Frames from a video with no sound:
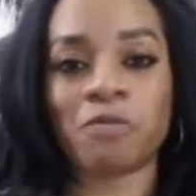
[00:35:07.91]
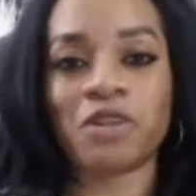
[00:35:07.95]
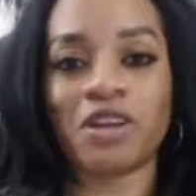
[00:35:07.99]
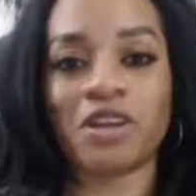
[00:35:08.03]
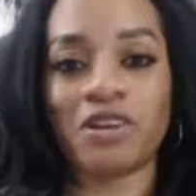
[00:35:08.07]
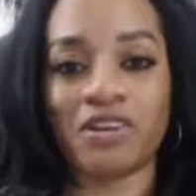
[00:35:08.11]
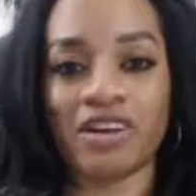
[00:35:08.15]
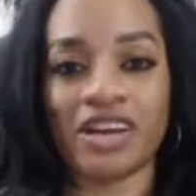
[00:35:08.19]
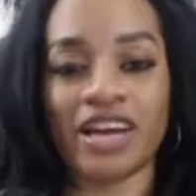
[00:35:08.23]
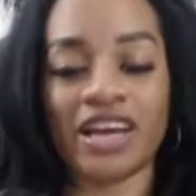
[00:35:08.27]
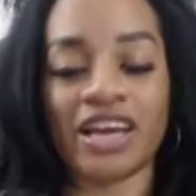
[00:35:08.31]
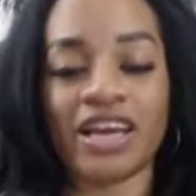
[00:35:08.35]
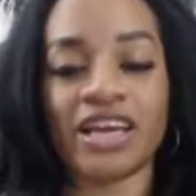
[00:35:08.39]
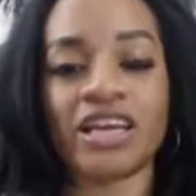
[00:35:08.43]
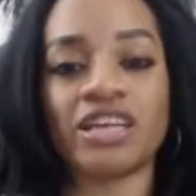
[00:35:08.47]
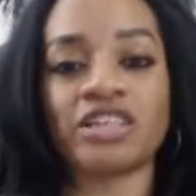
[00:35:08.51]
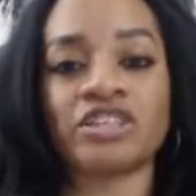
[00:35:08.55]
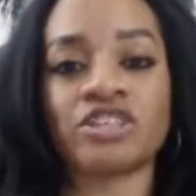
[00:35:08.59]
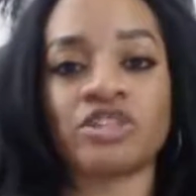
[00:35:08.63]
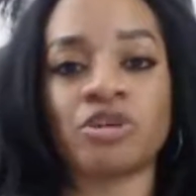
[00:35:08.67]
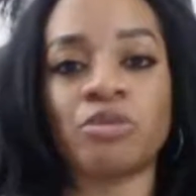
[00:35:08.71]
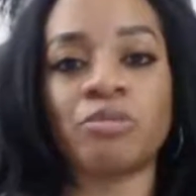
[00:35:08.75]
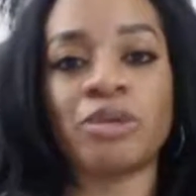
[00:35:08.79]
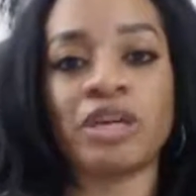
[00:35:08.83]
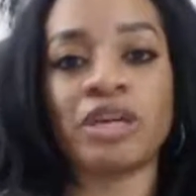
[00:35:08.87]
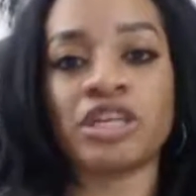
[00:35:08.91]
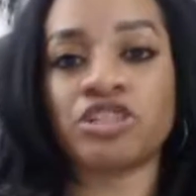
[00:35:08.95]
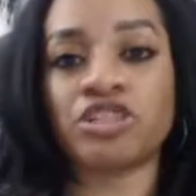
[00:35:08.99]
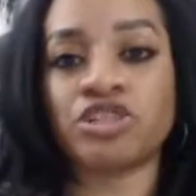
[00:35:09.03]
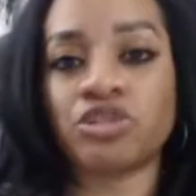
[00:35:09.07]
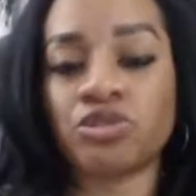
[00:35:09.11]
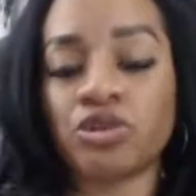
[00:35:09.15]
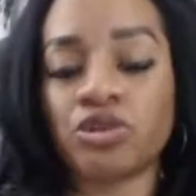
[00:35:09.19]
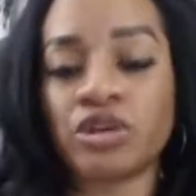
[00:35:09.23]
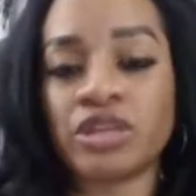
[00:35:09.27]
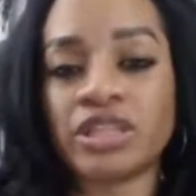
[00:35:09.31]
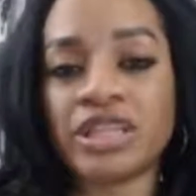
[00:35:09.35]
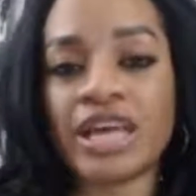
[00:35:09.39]
Okay, so make
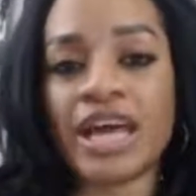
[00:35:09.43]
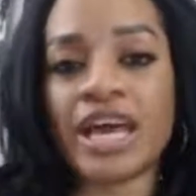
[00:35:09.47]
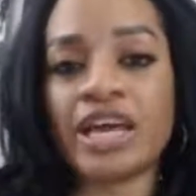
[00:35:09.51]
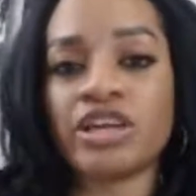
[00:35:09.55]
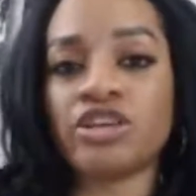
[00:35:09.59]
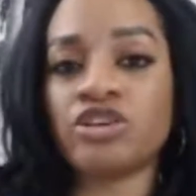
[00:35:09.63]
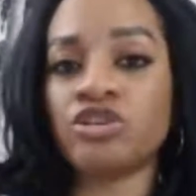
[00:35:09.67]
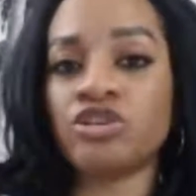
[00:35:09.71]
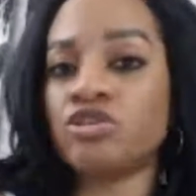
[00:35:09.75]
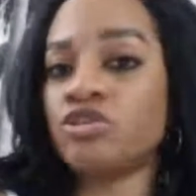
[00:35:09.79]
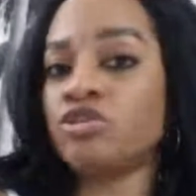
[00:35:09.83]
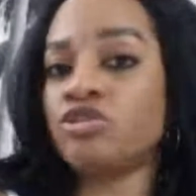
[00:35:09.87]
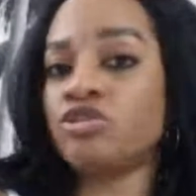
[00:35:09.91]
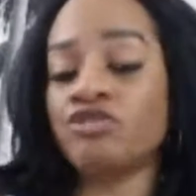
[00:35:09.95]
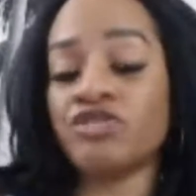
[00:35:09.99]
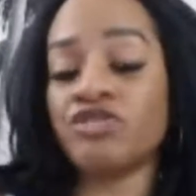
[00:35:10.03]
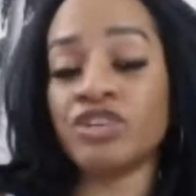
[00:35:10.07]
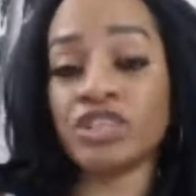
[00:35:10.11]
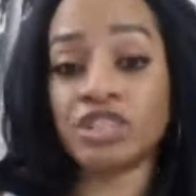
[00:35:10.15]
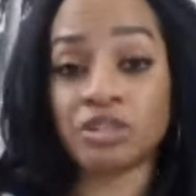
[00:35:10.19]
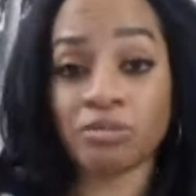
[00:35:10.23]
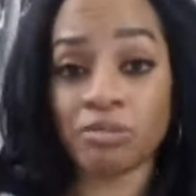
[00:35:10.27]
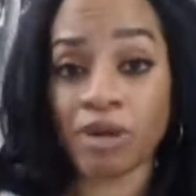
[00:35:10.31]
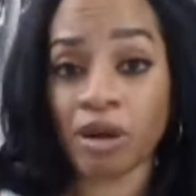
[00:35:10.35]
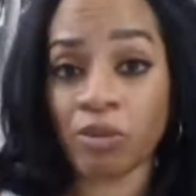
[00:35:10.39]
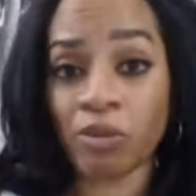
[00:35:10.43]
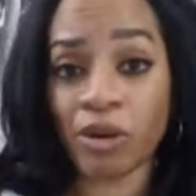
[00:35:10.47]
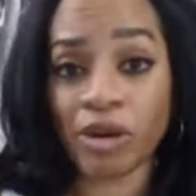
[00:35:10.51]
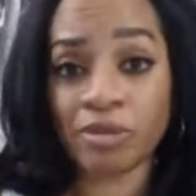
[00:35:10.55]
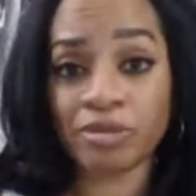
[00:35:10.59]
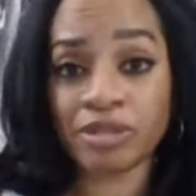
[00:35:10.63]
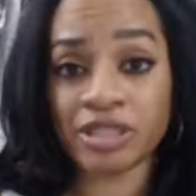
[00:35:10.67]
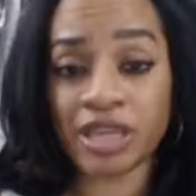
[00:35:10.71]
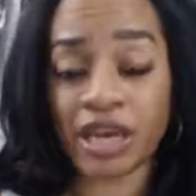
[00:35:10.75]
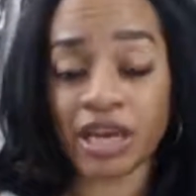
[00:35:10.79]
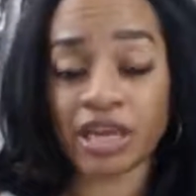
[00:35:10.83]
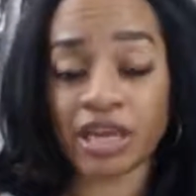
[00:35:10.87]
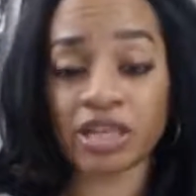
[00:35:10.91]
sure that you visit my
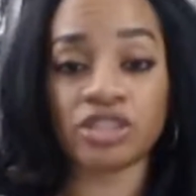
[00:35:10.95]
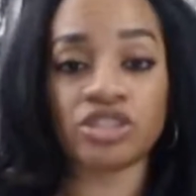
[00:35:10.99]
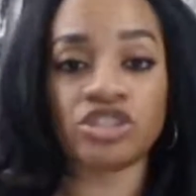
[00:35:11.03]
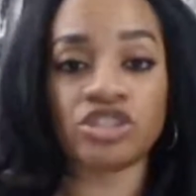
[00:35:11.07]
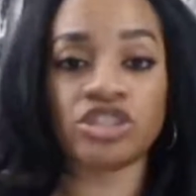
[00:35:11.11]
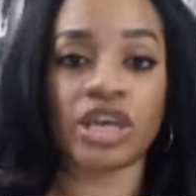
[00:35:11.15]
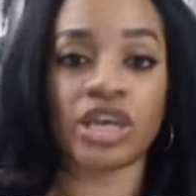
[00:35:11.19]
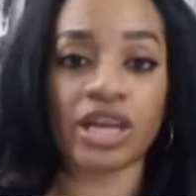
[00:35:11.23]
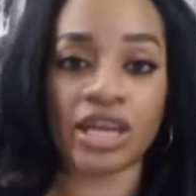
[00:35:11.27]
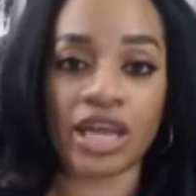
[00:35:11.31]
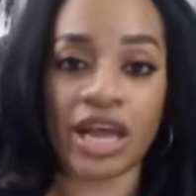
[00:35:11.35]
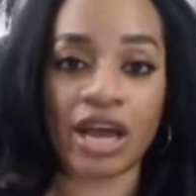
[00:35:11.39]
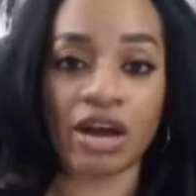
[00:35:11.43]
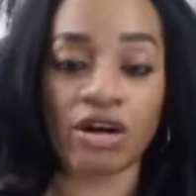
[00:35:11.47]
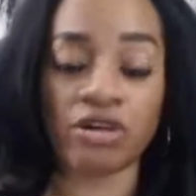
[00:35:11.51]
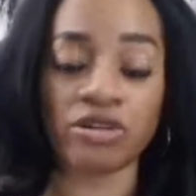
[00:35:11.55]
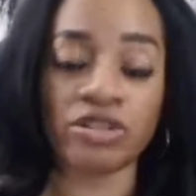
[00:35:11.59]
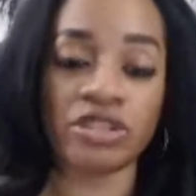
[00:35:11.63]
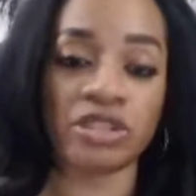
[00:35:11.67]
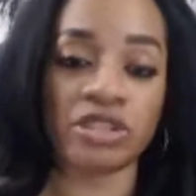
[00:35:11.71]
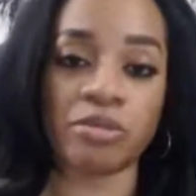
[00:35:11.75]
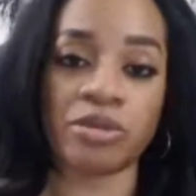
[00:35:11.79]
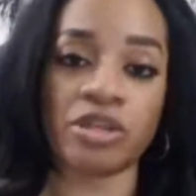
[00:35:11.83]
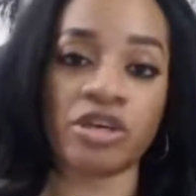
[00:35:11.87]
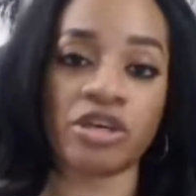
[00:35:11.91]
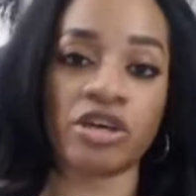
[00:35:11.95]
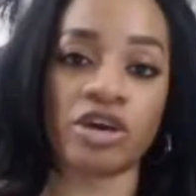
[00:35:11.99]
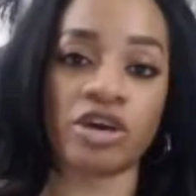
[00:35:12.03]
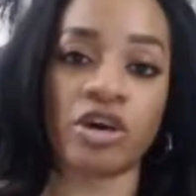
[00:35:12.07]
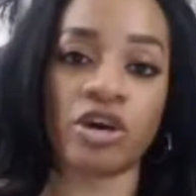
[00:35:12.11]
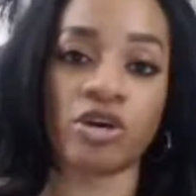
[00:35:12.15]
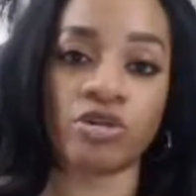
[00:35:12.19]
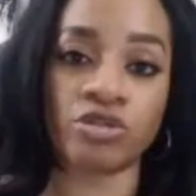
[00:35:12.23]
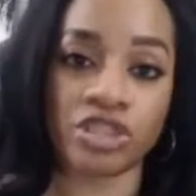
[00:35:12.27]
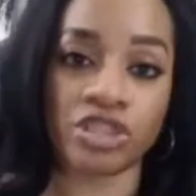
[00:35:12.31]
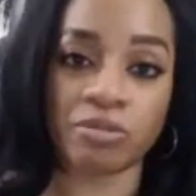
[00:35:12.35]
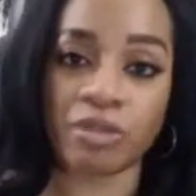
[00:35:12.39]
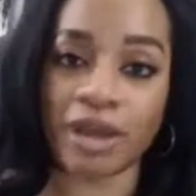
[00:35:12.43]
website, check out some of the
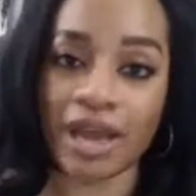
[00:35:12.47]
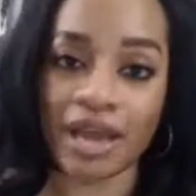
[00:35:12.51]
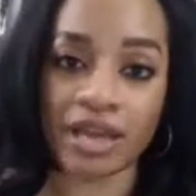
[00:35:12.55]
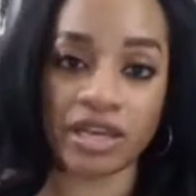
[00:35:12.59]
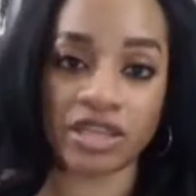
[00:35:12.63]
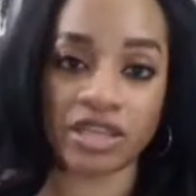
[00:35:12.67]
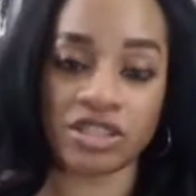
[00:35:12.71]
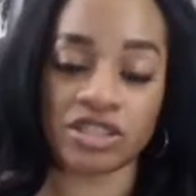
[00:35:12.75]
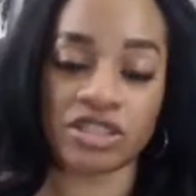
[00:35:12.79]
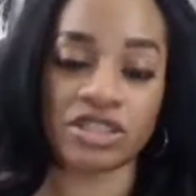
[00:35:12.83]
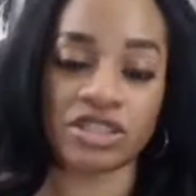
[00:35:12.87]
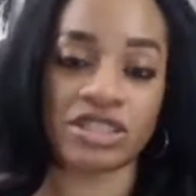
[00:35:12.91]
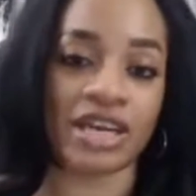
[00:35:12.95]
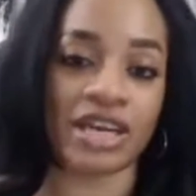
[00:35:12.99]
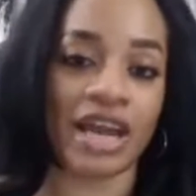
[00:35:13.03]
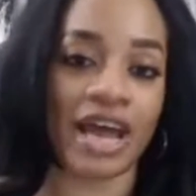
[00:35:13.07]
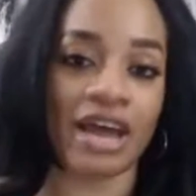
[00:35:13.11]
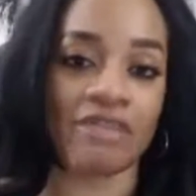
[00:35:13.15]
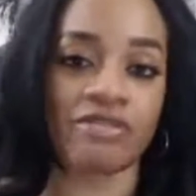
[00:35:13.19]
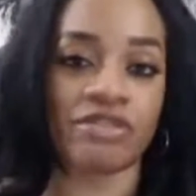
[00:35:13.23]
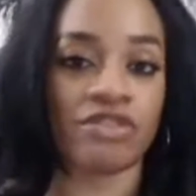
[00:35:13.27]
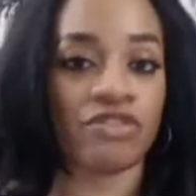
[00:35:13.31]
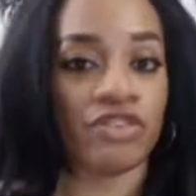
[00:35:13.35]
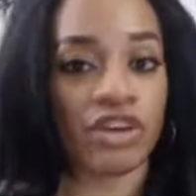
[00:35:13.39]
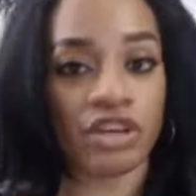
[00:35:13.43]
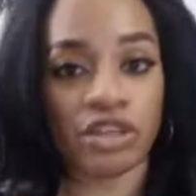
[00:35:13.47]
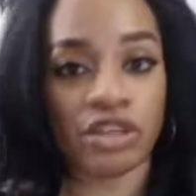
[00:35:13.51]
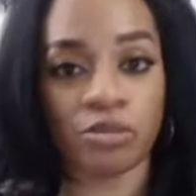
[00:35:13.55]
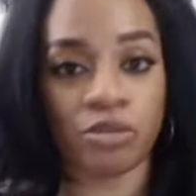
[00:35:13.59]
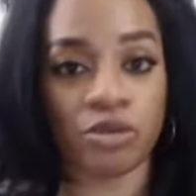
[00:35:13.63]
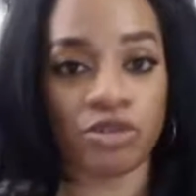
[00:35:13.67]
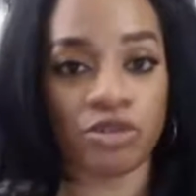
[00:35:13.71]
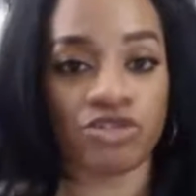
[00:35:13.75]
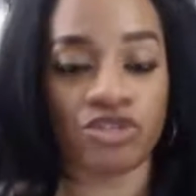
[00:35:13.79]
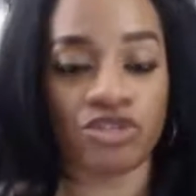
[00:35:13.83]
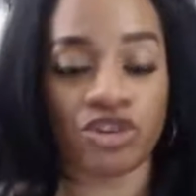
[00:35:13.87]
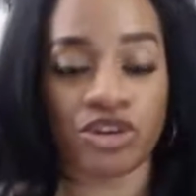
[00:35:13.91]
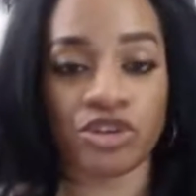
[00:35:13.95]
coaching packages that I have
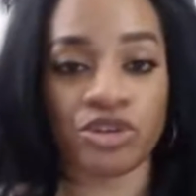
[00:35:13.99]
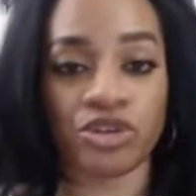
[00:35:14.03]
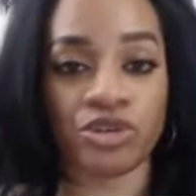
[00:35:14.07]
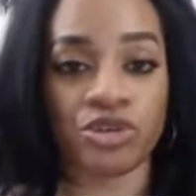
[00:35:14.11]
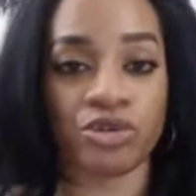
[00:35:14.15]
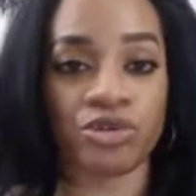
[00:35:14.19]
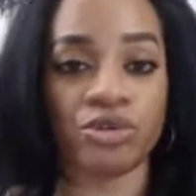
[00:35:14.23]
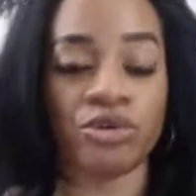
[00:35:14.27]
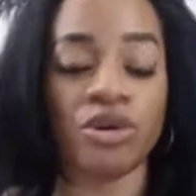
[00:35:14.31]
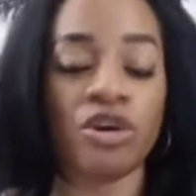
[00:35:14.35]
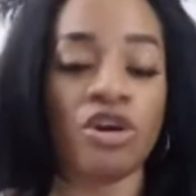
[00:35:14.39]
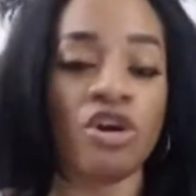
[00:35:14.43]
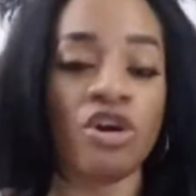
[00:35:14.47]
available for you.